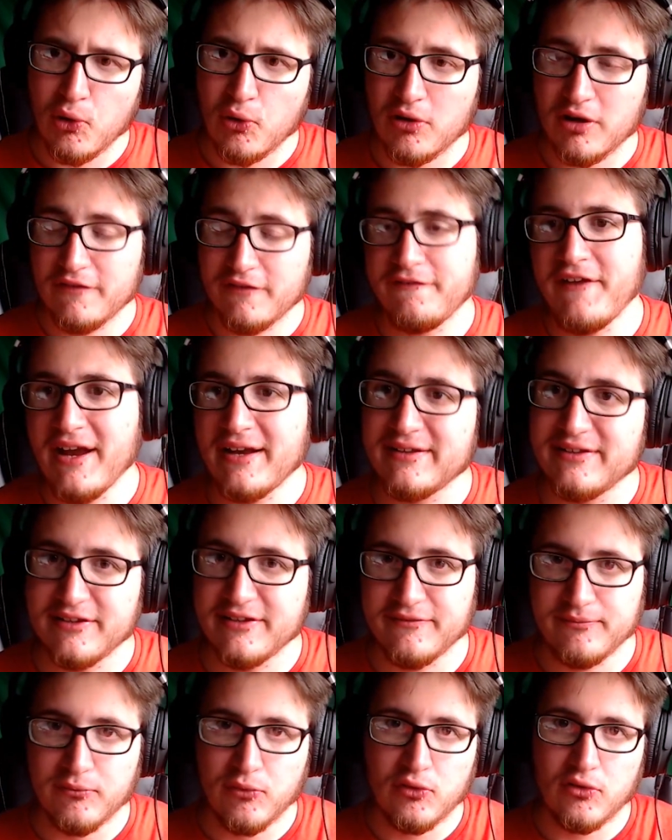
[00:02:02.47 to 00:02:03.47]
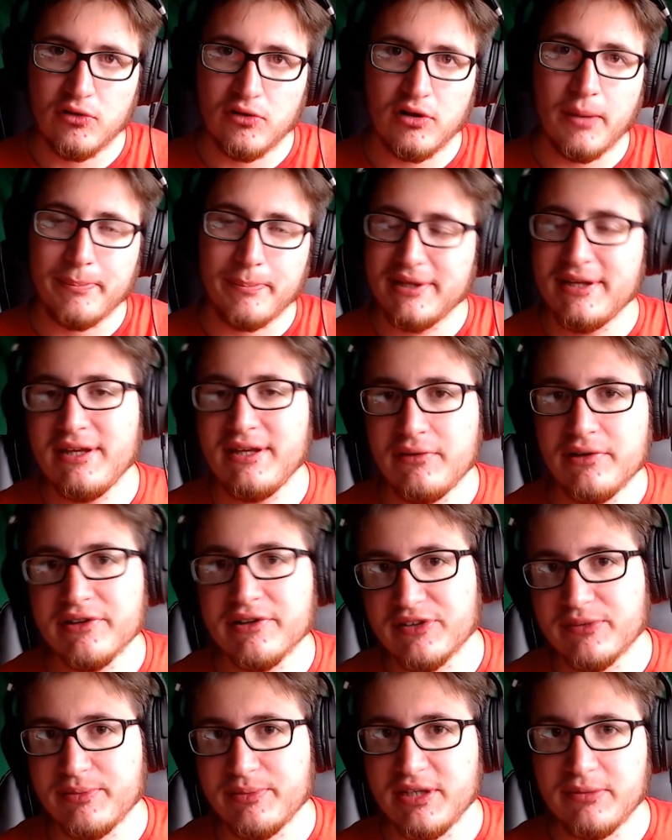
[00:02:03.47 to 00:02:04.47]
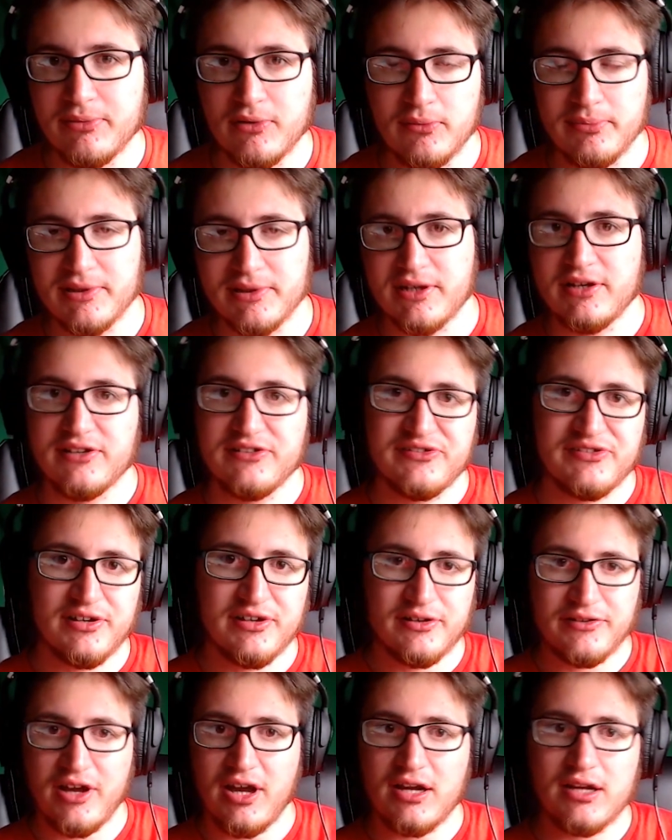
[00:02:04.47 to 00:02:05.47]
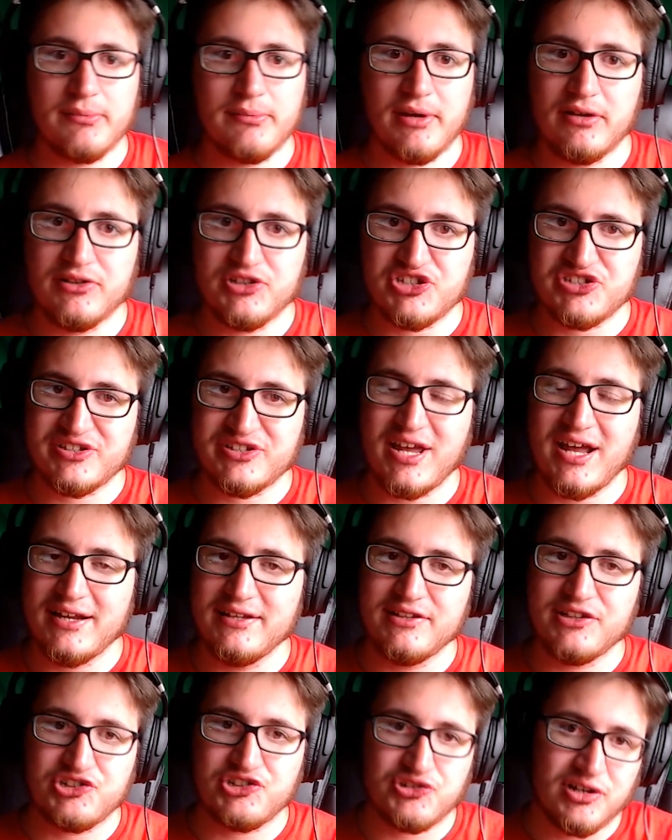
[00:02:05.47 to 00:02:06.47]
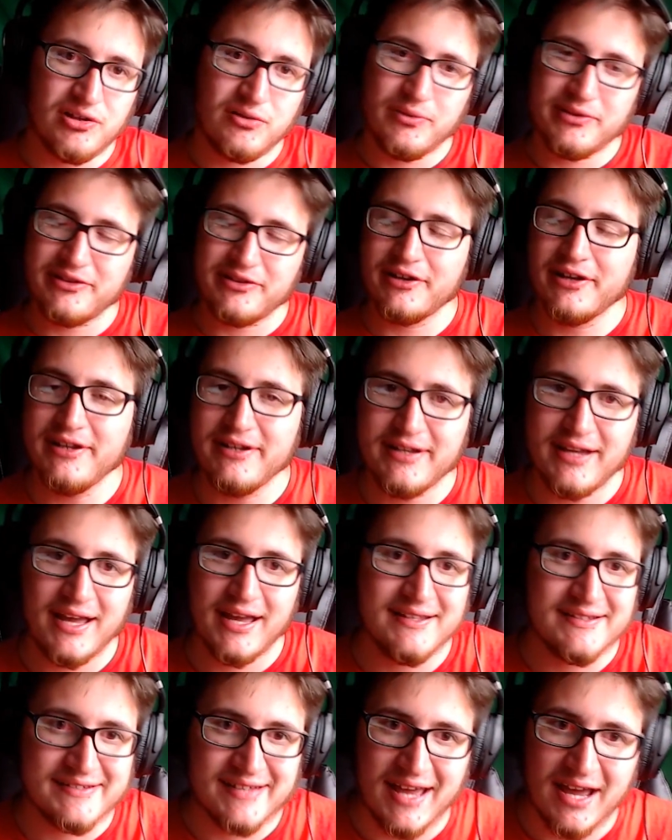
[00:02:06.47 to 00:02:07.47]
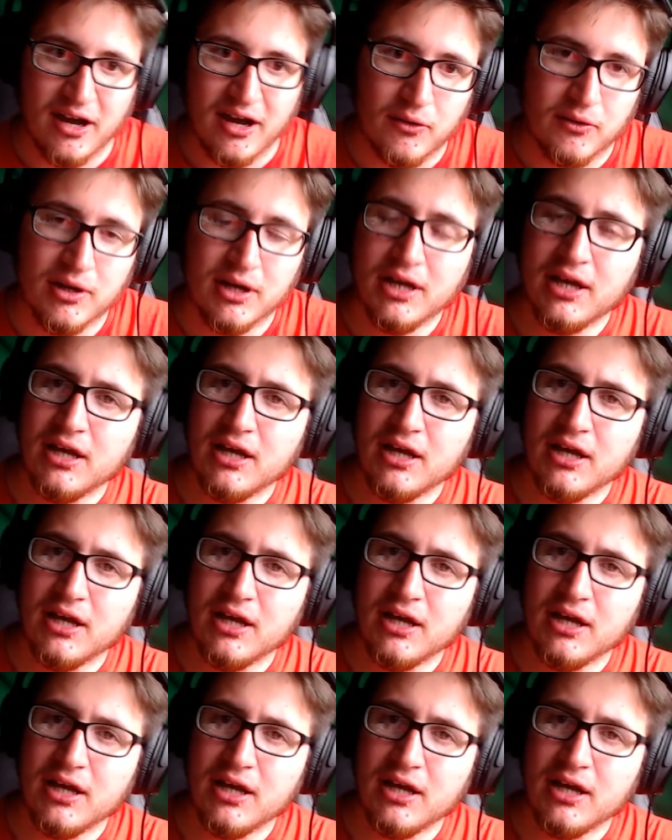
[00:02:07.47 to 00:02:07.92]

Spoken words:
effective, more appealing to people, because they're talking about, just kind of in the trailer, what they're hinting at is how